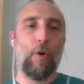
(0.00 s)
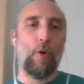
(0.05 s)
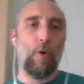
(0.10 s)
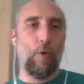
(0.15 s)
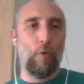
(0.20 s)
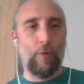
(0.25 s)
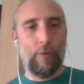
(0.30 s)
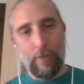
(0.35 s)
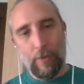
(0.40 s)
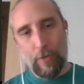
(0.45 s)

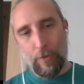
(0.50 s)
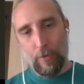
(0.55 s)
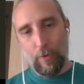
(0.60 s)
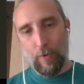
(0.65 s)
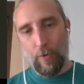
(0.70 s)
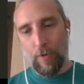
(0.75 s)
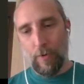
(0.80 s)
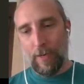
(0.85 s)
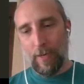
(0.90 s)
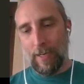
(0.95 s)
who
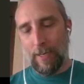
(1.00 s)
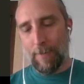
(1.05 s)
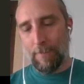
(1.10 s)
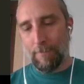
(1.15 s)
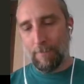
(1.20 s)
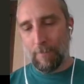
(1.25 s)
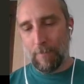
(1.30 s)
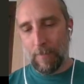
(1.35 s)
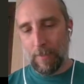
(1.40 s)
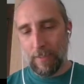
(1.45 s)

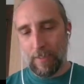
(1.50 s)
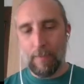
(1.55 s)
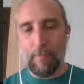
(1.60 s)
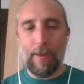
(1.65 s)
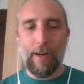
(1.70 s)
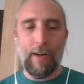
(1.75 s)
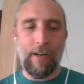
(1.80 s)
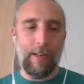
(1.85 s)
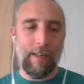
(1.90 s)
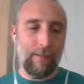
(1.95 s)

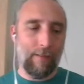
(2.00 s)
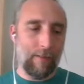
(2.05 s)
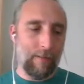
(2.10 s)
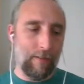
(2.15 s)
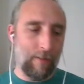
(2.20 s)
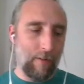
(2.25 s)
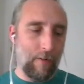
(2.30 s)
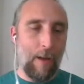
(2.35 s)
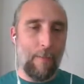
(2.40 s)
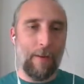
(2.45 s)
submitted it.
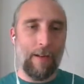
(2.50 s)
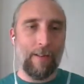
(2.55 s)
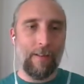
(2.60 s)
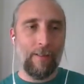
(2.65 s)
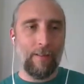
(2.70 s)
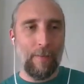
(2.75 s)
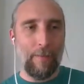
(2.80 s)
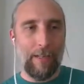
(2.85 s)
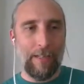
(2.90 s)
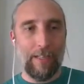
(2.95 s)
So how many
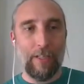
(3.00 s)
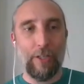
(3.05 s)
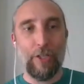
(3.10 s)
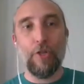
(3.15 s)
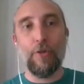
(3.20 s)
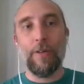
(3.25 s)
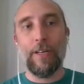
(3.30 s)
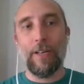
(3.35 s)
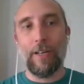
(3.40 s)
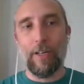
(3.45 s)
did
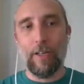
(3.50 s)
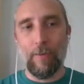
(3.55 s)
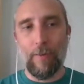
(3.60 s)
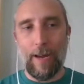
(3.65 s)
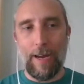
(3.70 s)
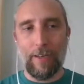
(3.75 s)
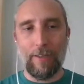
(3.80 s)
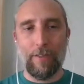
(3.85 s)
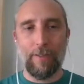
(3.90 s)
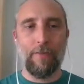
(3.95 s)
you get
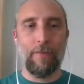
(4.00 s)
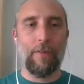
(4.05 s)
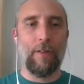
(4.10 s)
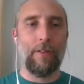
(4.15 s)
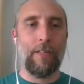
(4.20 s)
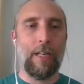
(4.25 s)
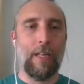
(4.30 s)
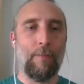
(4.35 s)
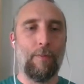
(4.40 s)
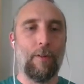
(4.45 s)
correct, for
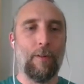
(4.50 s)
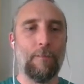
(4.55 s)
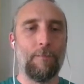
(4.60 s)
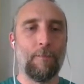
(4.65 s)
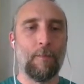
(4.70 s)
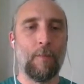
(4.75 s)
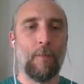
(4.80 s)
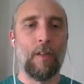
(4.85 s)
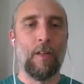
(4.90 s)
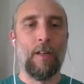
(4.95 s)
example?
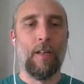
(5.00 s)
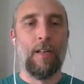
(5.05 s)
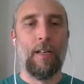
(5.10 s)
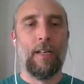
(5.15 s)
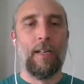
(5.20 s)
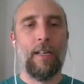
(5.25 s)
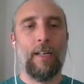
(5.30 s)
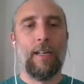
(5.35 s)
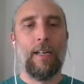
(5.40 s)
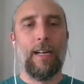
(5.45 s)

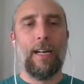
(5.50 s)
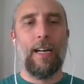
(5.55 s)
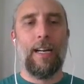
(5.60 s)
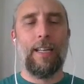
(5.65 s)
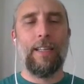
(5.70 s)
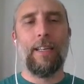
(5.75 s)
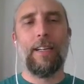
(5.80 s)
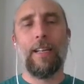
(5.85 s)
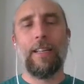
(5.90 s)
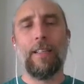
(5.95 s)

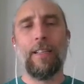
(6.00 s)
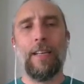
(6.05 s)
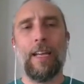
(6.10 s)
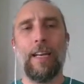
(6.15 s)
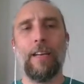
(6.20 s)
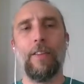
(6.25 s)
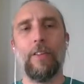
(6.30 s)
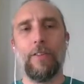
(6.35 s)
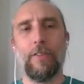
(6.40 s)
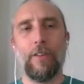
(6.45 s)
And then at the
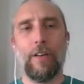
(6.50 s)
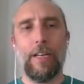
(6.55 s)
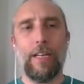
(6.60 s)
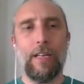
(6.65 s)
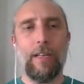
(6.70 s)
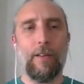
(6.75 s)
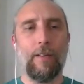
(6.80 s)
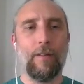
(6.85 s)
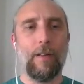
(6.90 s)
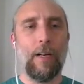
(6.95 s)
end of the
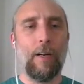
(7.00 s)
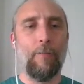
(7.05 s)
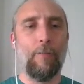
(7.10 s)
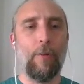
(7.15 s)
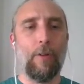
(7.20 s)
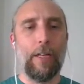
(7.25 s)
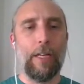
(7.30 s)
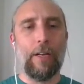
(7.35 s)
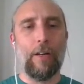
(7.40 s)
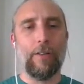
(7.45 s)
study,
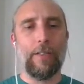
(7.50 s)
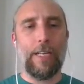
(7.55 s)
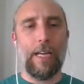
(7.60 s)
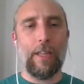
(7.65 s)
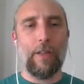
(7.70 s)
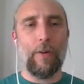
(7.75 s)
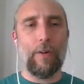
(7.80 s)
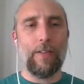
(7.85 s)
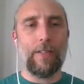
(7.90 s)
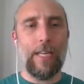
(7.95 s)
pulling it all
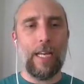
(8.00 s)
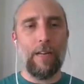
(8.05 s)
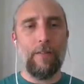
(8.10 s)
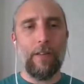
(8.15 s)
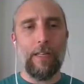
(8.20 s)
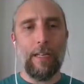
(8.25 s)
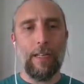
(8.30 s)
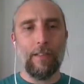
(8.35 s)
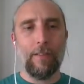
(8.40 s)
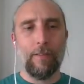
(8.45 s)
together and
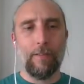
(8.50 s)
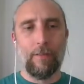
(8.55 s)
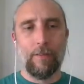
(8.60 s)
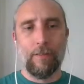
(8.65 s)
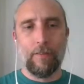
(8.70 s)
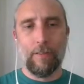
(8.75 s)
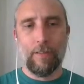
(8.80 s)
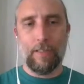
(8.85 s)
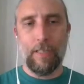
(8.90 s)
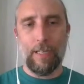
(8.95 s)
saving it.
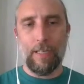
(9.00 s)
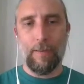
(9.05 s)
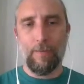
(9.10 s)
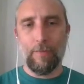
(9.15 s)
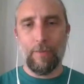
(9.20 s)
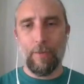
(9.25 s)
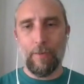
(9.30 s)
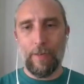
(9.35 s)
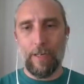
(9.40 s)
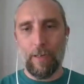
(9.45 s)

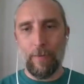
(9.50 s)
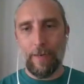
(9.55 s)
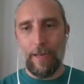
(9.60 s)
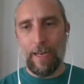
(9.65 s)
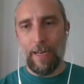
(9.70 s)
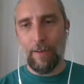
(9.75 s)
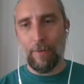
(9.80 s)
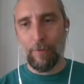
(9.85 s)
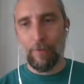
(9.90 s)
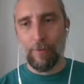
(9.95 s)
So here we
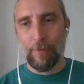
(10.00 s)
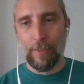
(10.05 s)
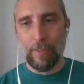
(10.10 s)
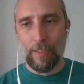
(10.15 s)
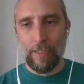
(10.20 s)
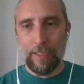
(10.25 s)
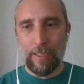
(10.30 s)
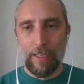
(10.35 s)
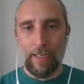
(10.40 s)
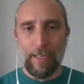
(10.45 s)
have
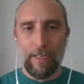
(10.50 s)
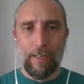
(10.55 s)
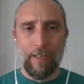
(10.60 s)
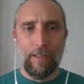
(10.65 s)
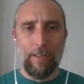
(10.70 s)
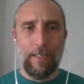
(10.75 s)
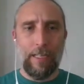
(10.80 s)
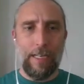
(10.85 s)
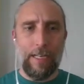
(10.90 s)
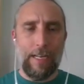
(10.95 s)

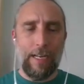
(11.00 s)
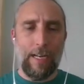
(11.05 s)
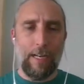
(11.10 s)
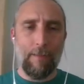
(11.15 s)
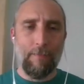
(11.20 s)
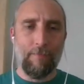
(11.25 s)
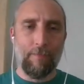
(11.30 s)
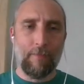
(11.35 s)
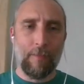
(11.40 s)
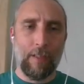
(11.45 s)
the
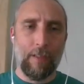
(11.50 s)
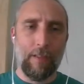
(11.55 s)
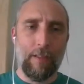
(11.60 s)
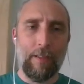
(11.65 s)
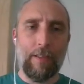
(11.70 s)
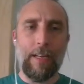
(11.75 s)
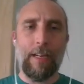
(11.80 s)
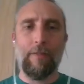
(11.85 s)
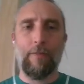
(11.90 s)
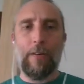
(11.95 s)

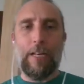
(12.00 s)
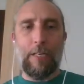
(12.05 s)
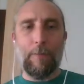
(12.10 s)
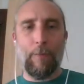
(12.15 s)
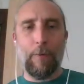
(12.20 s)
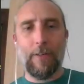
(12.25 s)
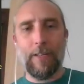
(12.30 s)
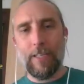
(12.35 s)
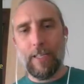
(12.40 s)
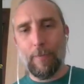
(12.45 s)
data for each
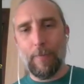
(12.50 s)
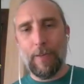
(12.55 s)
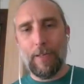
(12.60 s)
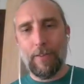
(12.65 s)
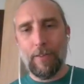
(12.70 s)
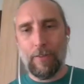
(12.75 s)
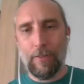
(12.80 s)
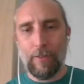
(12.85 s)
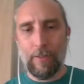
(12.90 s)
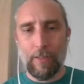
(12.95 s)

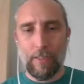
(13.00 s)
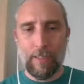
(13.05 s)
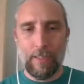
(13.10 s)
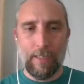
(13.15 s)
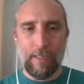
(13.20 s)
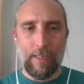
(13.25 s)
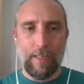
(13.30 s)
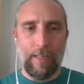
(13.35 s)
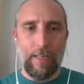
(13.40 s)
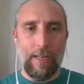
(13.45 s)
participant
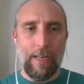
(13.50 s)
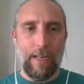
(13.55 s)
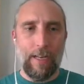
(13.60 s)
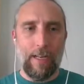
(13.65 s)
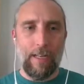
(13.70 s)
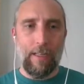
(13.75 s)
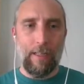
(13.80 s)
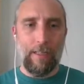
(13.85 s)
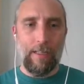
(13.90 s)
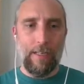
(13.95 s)

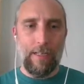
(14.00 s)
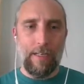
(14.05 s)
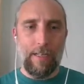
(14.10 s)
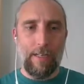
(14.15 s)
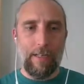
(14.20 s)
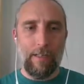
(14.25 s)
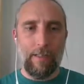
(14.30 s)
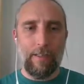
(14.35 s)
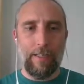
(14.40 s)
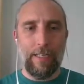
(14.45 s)
and
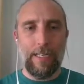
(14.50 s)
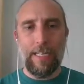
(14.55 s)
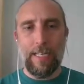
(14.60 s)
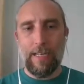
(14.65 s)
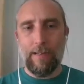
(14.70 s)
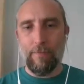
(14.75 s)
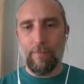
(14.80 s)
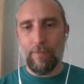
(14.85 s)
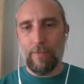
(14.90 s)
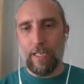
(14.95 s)
the
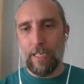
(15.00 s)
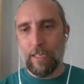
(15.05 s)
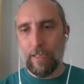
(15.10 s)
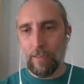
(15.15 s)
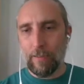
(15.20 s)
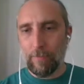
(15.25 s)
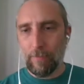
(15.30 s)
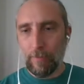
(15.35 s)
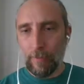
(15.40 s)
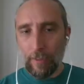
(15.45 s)
team
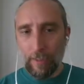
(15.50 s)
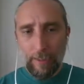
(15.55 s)
data.